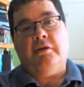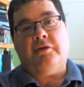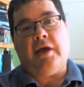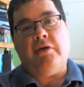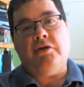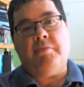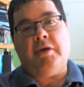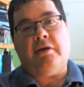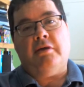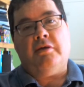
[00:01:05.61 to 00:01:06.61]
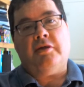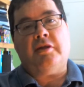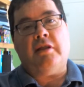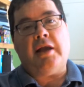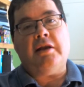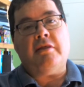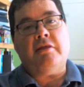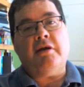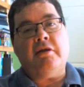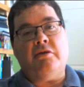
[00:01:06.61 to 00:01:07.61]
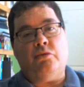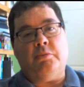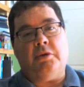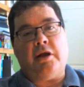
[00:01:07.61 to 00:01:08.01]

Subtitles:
So how do you make slightly thinner than normal